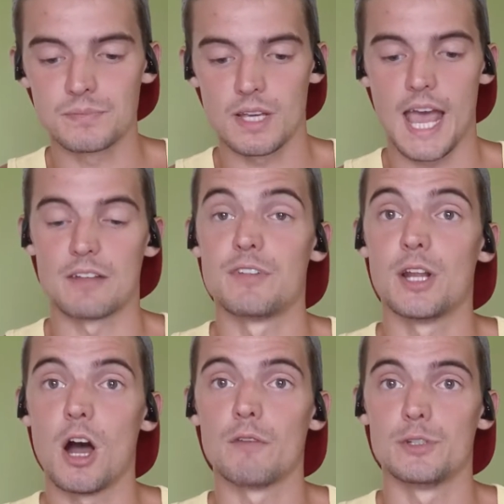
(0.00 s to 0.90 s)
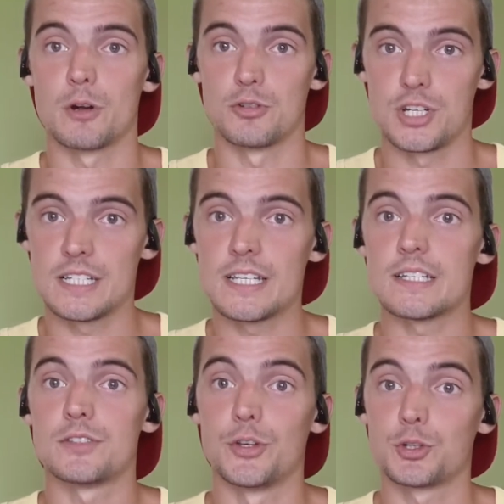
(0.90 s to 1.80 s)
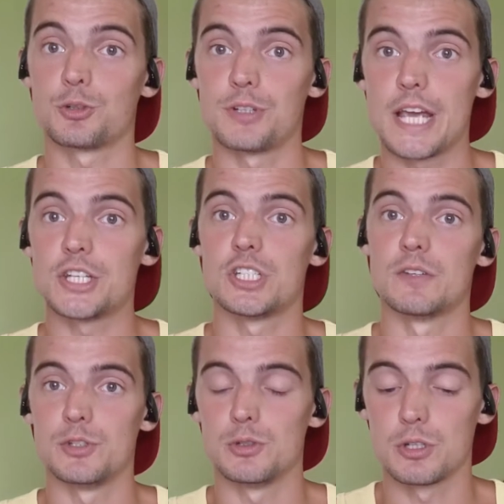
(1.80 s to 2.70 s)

advent of neurogenesis, the creation of new